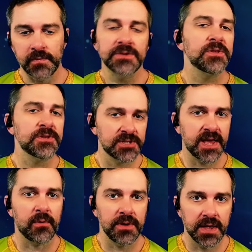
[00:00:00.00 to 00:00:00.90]
So this is
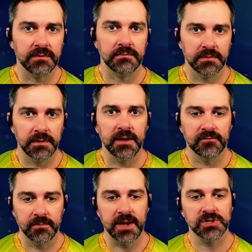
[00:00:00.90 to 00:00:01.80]
how we get
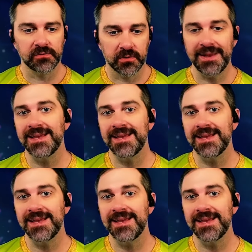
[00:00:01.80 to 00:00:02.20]
information from